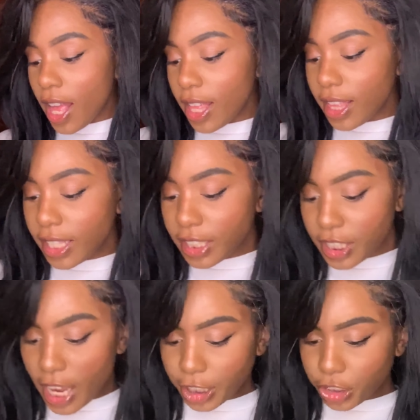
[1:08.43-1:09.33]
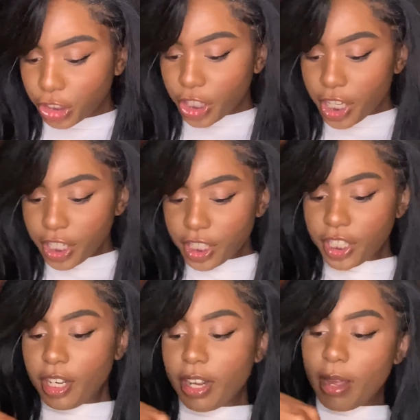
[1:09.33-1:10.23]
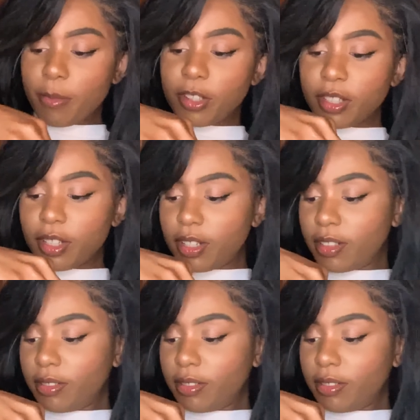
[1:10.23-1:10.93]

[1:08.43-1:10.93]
this texture. Okay, I'm just gonna